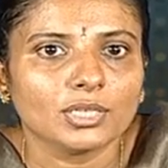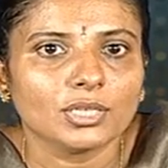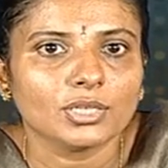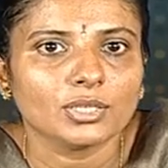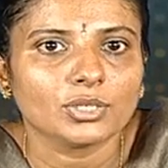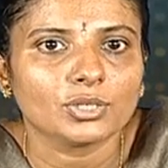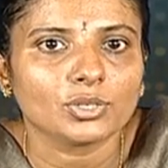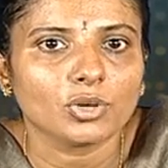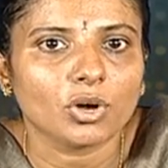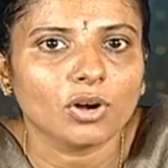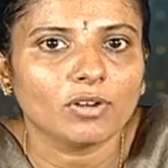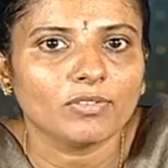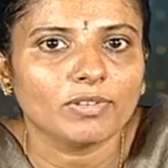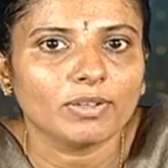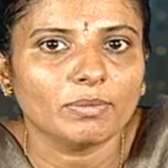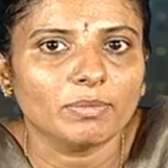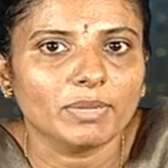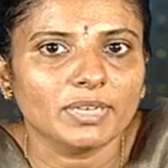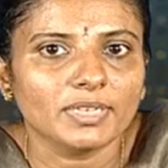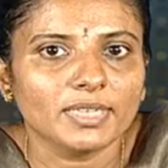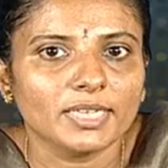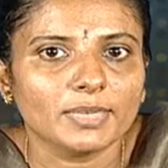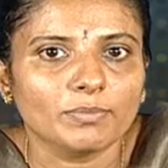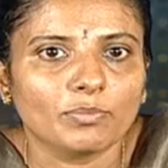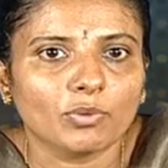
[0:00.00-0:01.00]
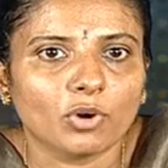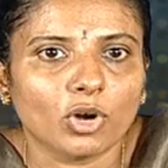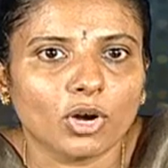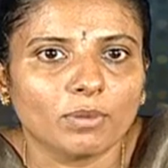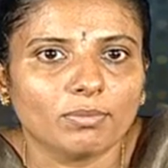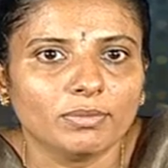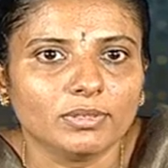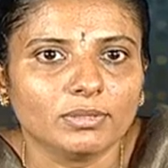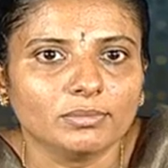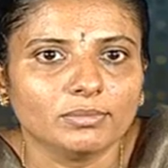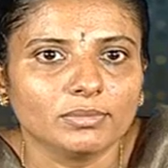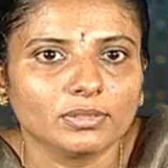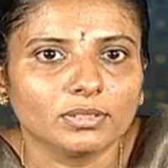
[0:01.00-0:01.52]
solve immediate
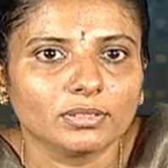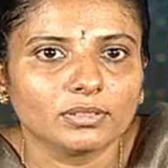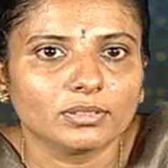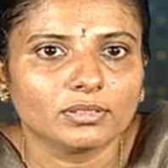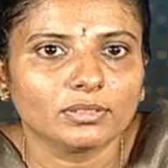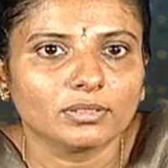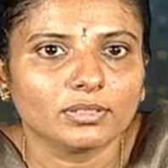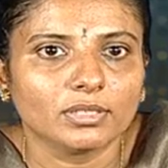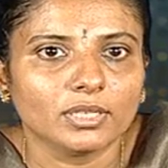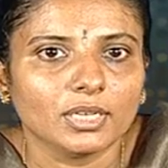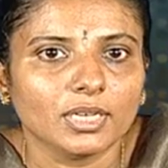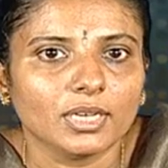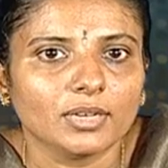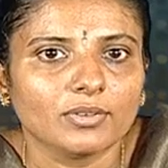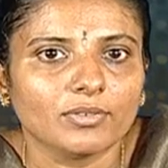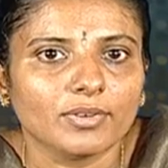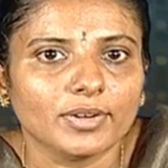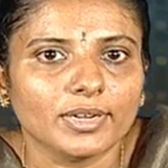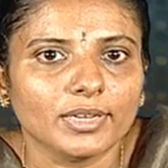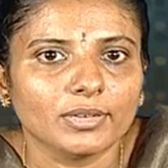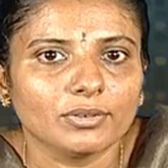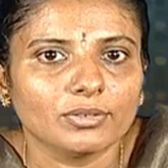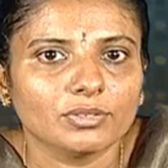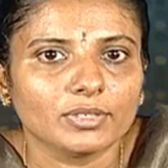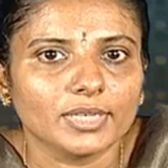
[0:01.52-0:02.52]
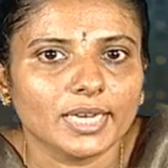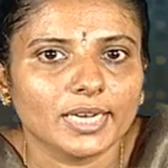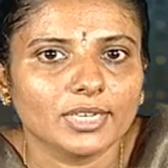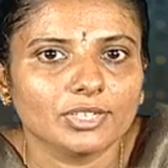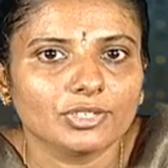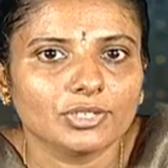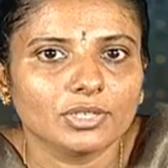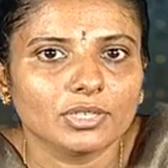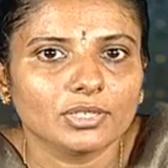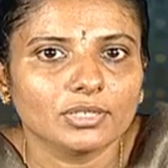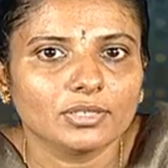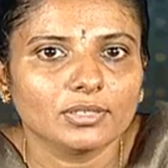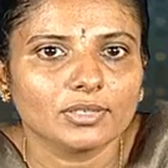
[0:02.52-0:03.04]
problems, reduce
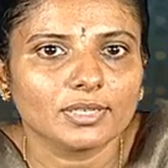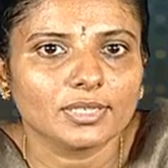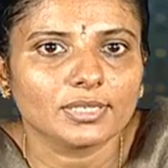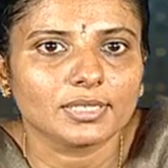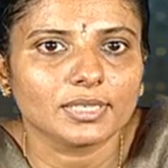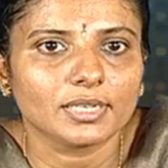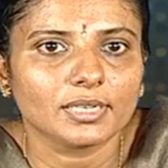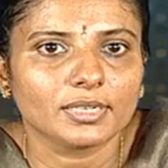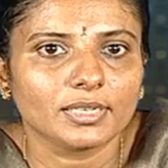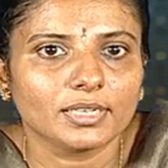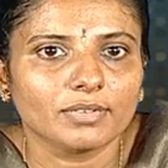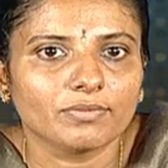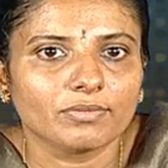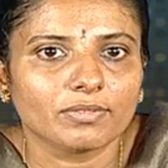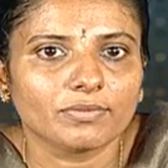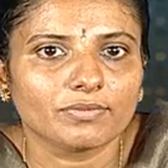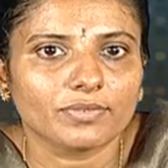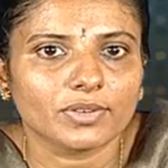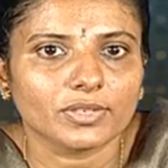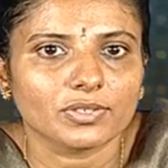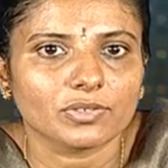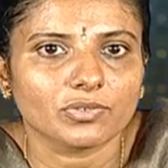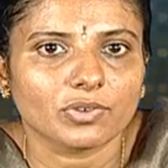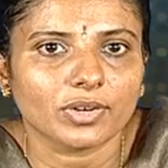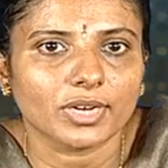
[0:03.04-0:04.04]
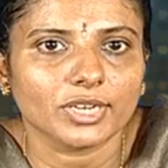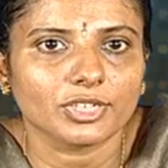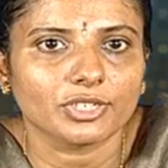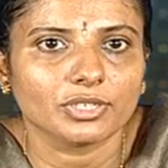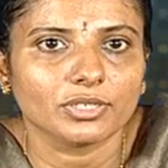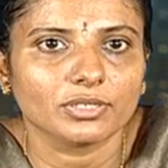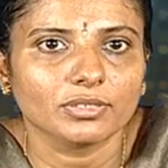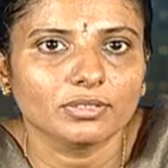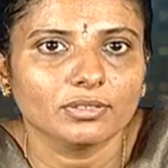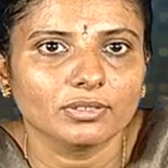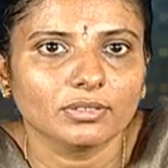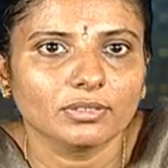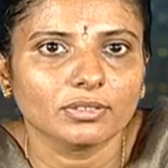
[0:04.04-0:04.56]
tensions resulting from
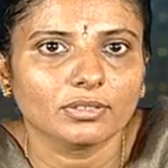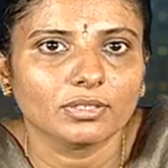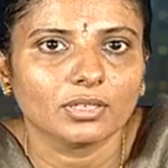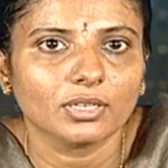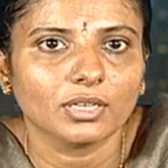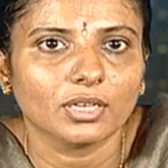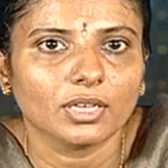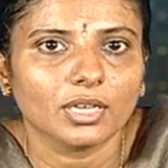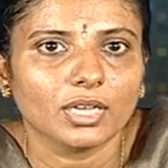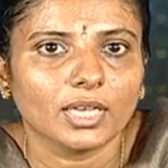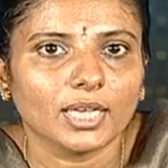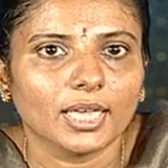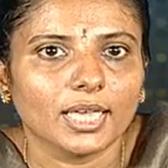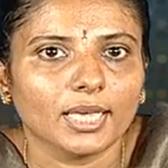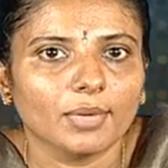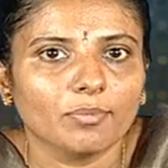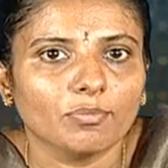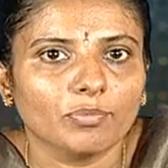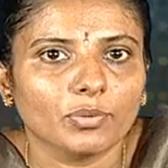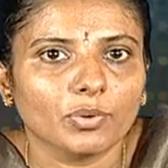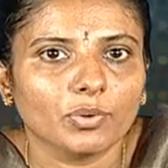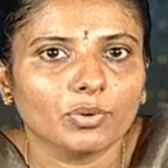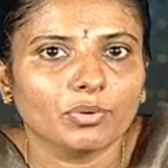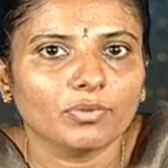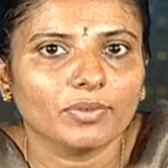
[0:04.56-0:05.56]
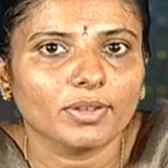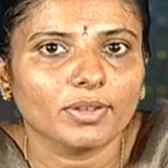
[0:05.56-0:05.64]
frustration, improve